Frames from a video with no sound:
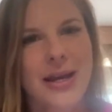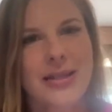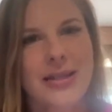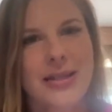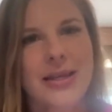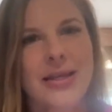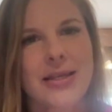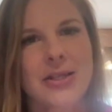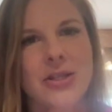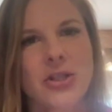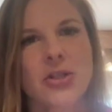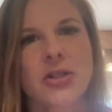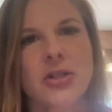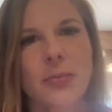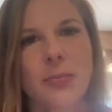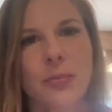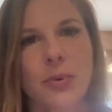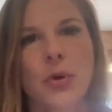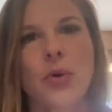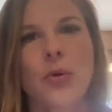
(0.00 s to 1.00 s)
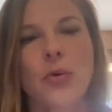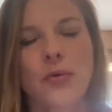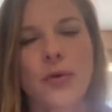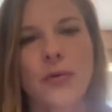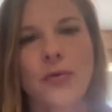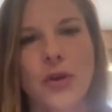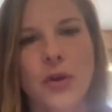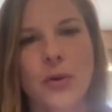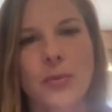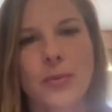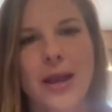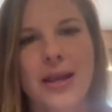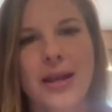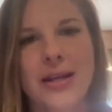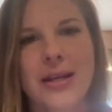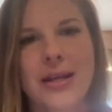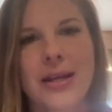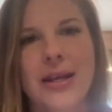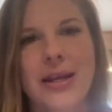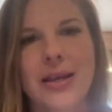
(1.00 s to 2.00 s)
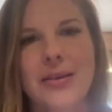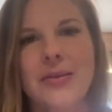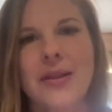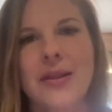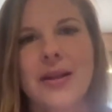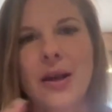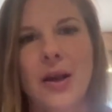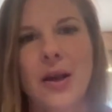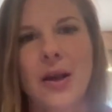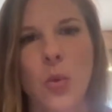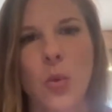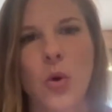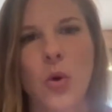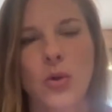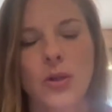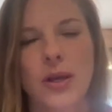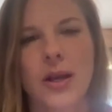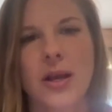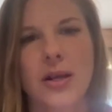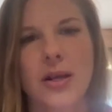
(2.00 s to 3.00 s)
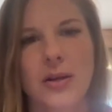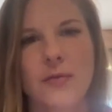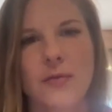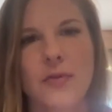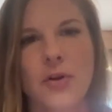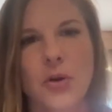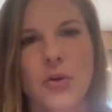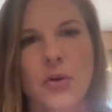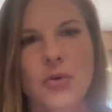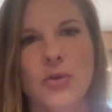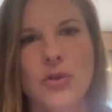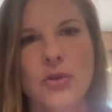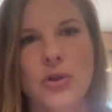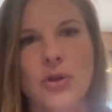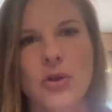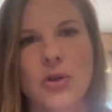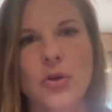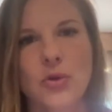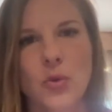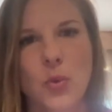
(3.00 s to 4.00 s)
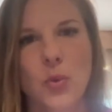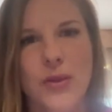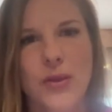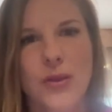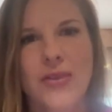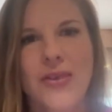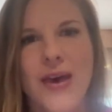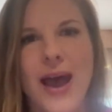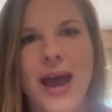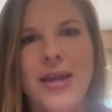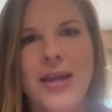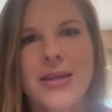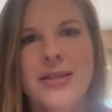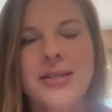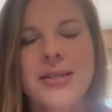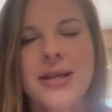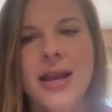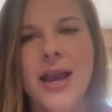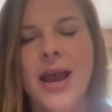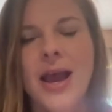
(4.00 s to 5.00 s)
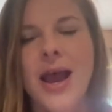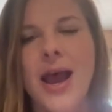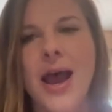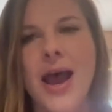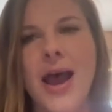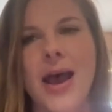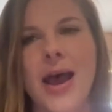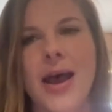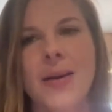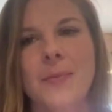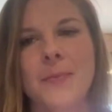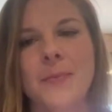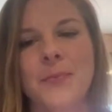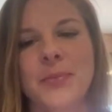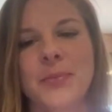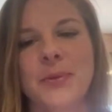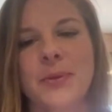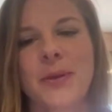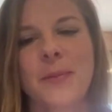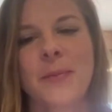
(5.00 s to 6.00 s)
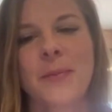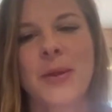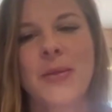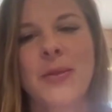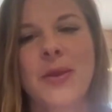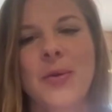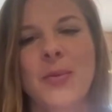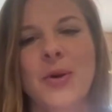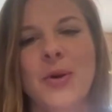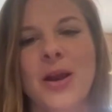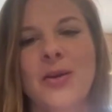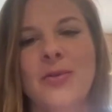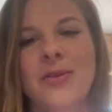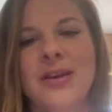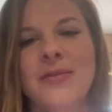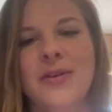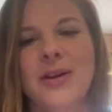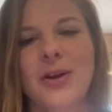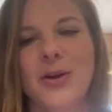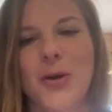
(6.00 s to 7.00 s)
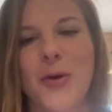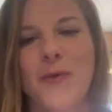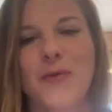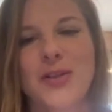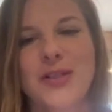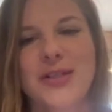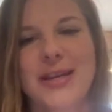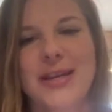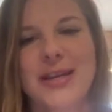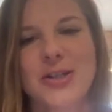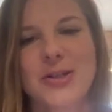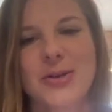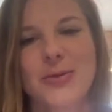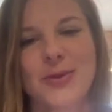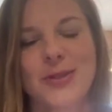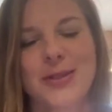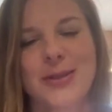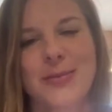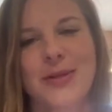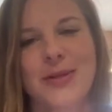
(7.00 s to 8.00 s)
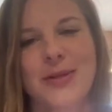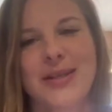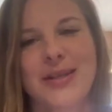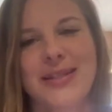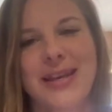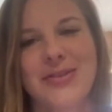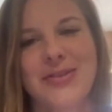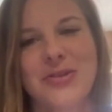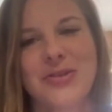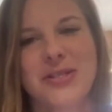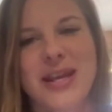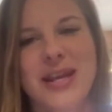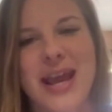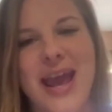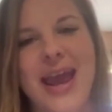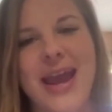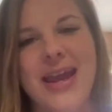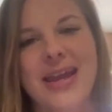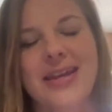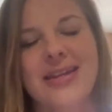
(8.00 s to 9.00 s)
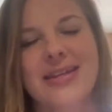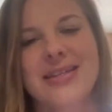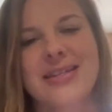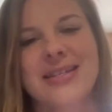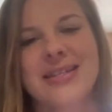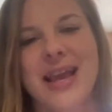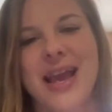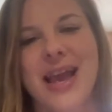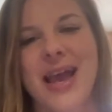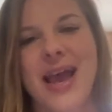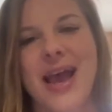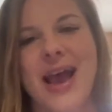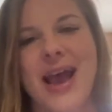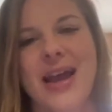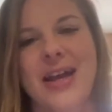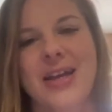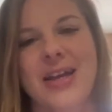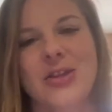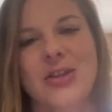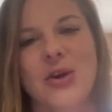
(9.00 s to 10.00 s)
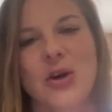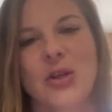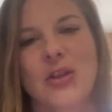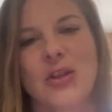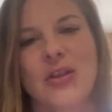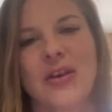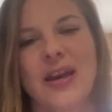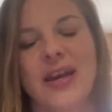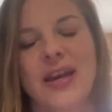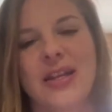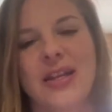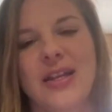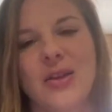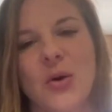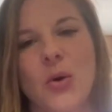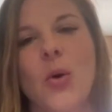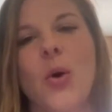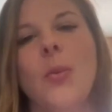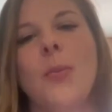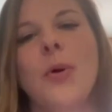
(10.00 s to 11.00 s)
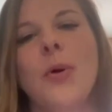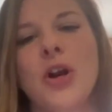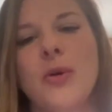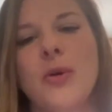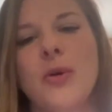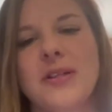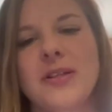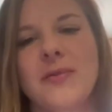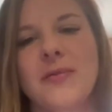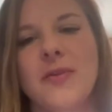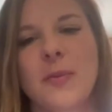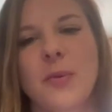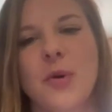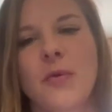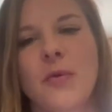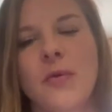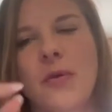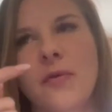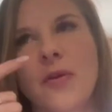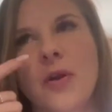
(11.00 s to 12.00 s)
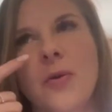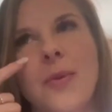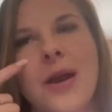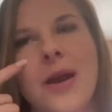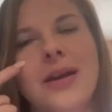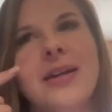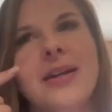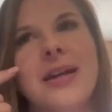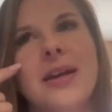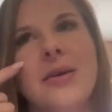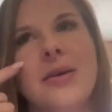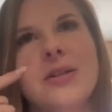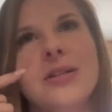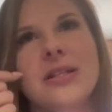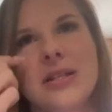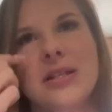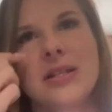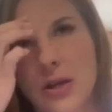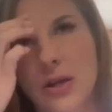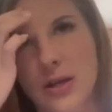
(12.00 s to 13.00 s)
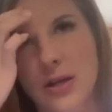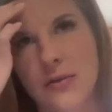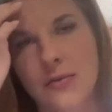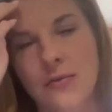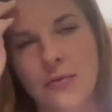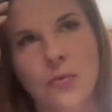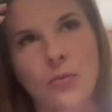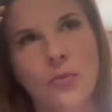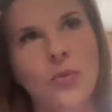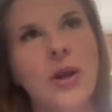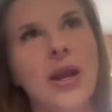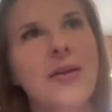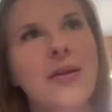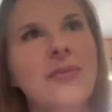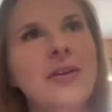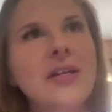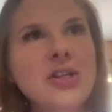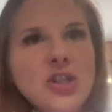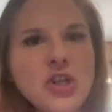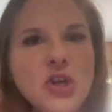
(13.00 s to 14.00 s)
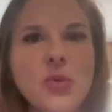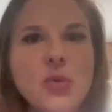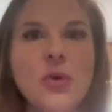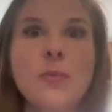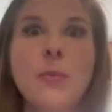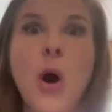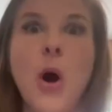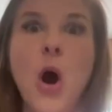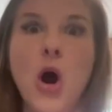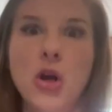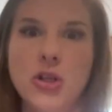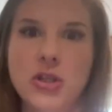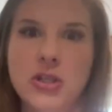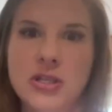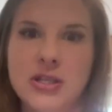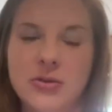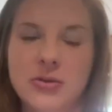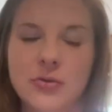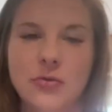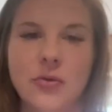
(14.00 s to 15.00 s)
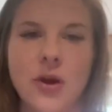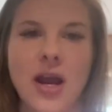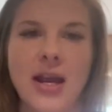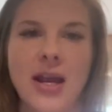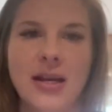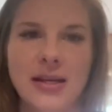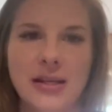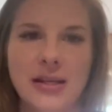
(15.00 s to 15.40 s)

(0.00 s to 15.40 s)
I think it's just a proof of humanity, and then a wallet kind of goes with that. But then when I was having a conversation with somebody the other day, because I thought that the whole purpose of the proof of humanity was to we have an issue with bots, right?